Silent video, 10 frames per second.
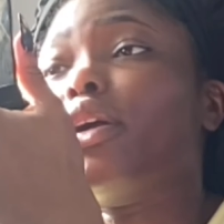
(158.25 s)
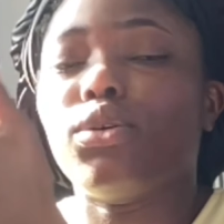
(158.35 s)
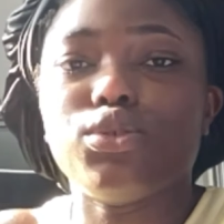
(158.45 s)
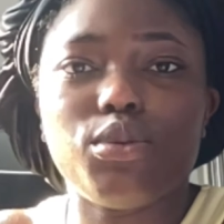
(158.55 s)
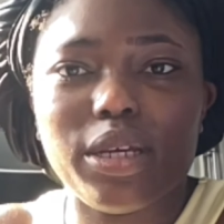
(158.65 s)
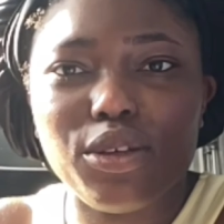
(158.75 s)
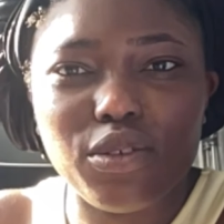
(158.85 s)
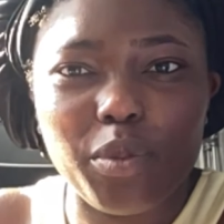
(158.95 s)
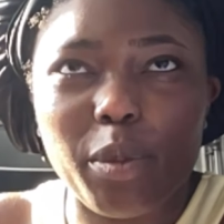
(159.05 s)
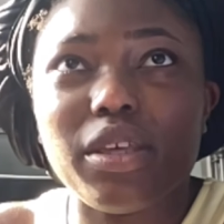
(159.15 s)
contour my nose
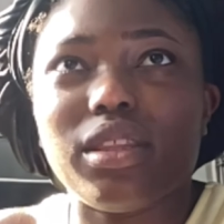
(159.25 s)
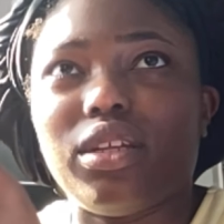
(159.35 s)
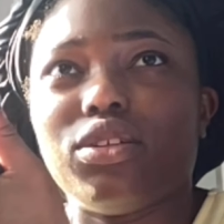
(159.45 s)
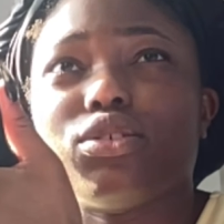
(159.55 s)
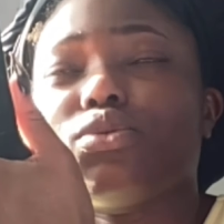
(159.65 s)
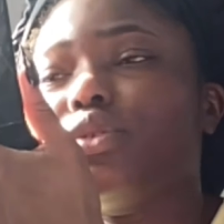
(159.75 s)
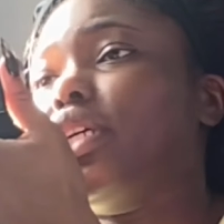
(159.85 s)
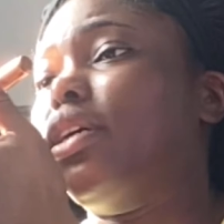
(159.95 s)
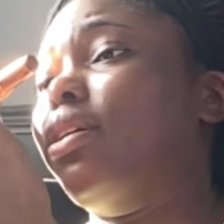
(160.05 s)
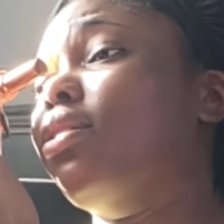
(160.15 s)
for my birthday and it looks
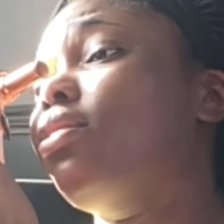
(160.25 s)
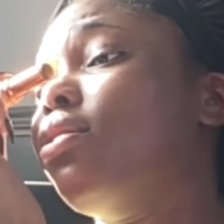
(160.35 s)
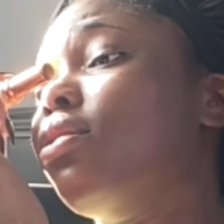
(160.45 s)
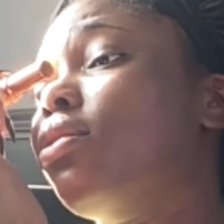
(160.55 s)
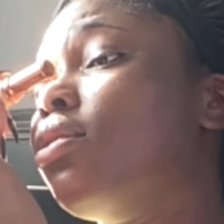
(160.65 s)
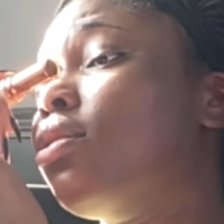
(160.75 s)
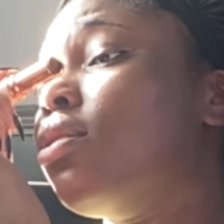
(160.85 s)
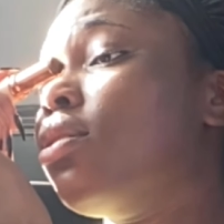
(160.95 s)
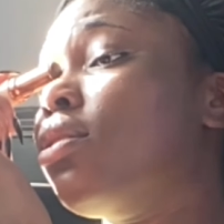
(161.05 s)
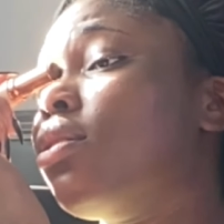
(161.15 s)
really good.
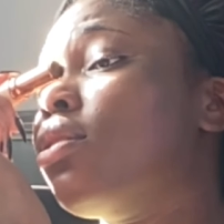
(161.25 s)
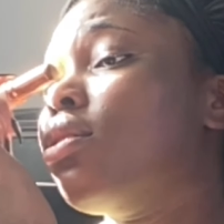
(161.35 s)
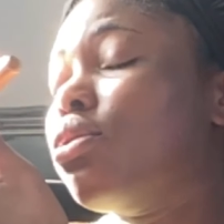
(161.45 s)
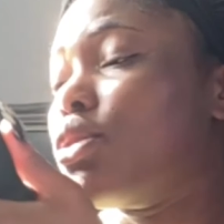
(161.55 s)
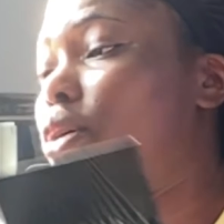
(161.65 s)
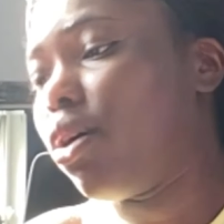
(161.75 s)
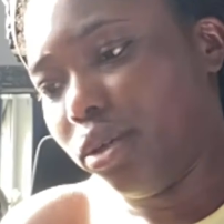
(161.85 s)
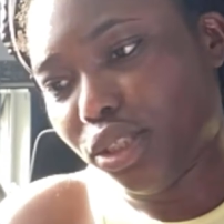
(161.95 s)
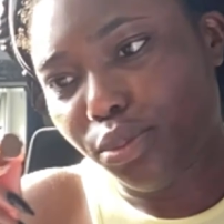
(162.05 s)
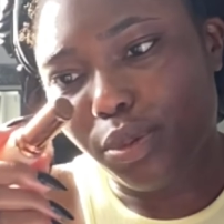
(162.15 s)
So,
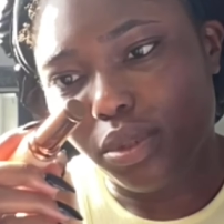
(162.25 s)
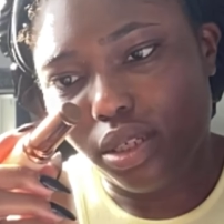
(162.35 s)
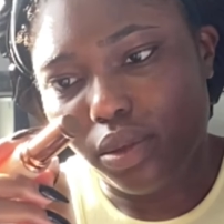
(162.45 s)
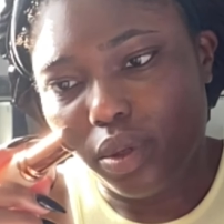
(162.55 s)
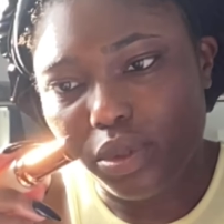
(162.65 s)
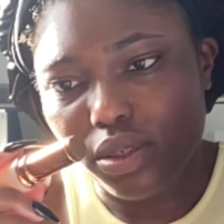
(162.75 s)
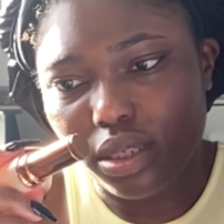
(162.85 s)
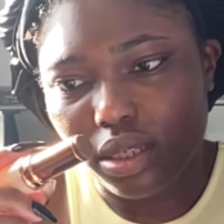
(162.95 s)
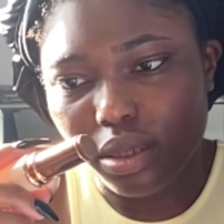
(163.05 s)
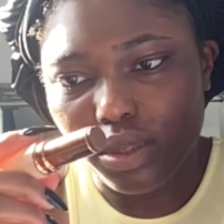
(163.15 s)
I should probably tell you what I'm
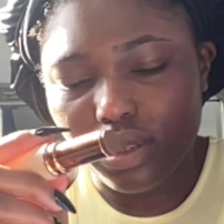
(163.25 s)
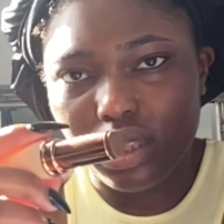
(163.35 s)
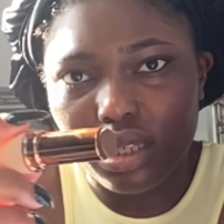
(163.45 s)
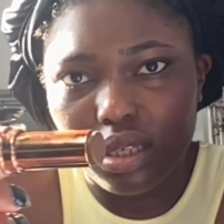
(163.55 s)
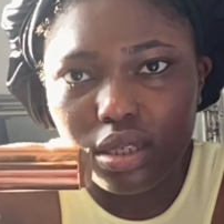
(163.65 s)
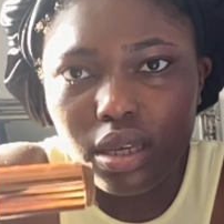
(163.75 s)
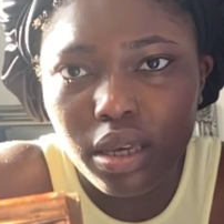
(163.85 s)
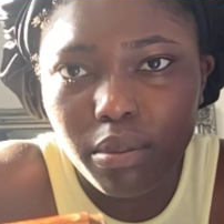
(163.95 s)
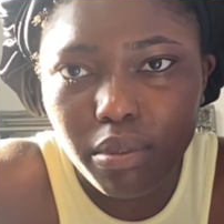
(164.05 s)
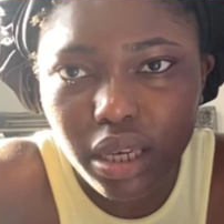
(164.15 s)
using. I'm using this
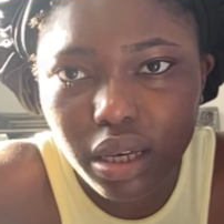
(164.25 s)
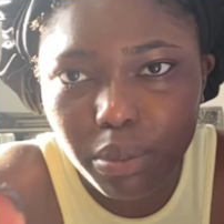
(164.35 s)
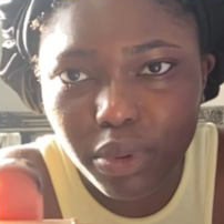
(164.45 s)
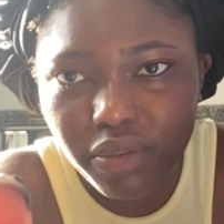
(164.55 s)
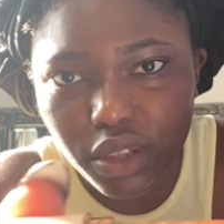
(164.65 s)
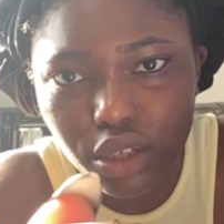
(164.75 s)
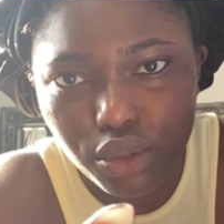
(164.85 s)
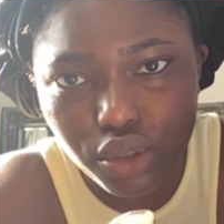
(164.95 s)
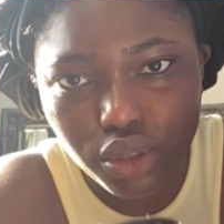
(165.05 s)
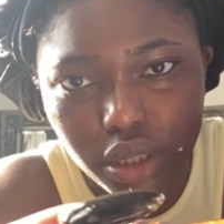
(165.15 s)
Makeup
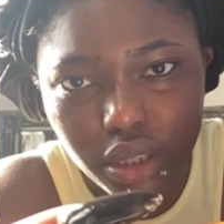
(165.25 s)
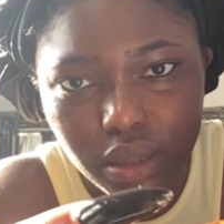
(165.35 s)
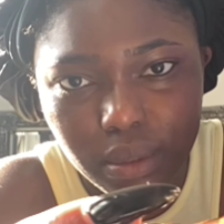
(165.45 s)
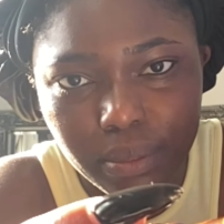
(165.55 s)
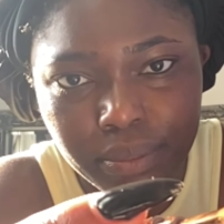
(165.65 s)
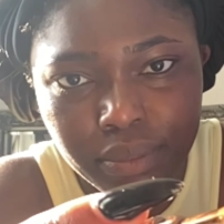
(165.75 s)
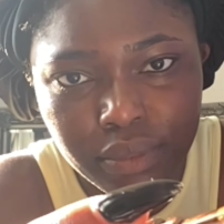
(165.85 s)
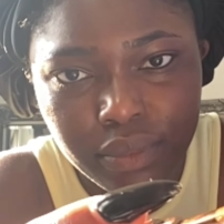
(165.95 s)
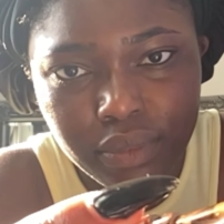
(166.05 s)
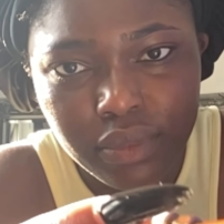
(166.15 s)
Revolution.
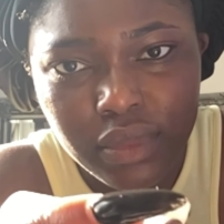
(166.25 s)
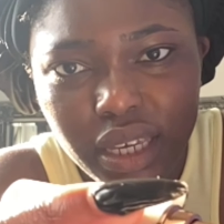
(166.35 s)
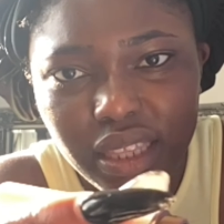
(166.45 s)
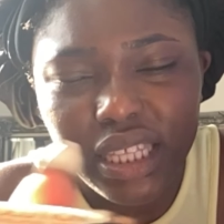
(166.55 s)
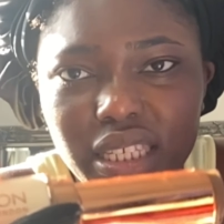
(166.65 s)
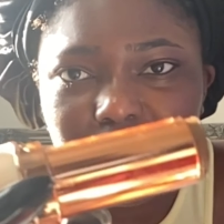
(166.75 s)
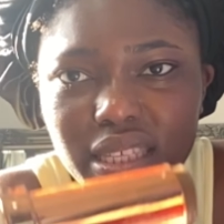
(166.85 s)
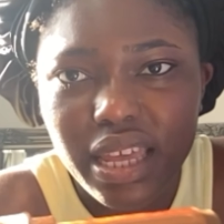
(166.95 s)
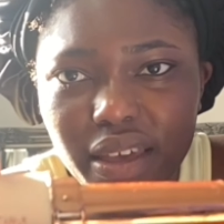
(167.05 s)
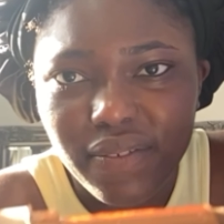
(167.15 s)
I think this is
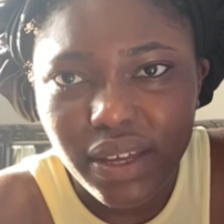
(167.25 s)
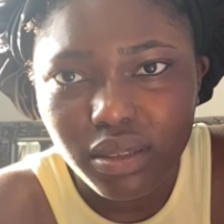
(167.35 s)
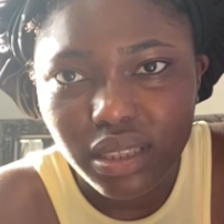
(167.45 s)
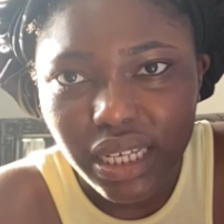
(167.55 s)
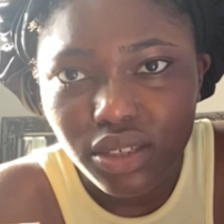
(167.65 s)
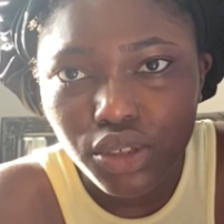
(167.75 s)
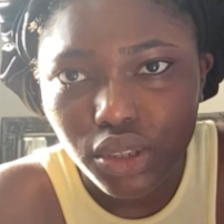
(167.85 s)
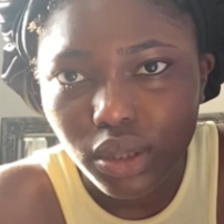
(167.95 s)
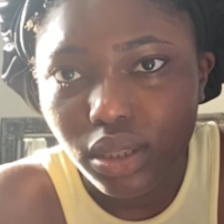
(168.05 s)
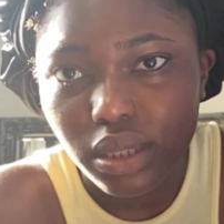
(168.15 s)
their
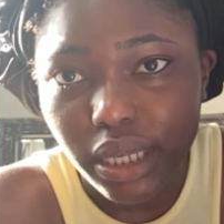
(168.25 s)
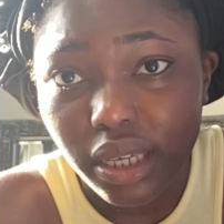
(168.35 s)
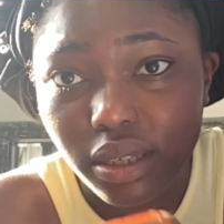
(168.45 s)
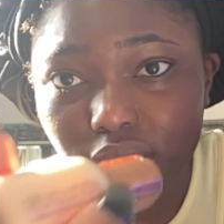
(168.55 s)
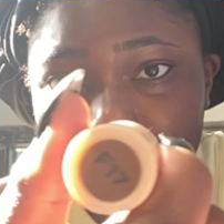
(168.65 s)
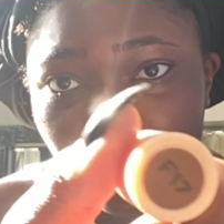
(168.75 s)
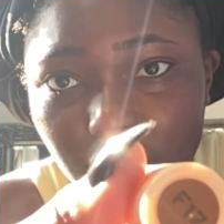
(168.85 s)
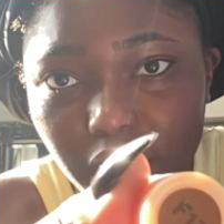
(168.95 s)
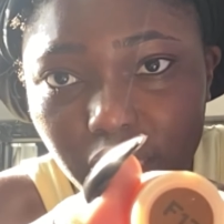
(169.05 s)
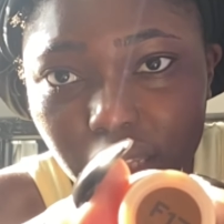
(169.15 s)
foundation sticks
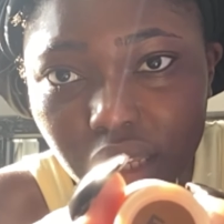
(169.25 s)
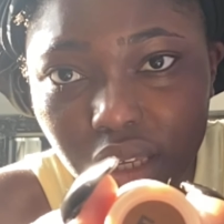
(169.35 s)
in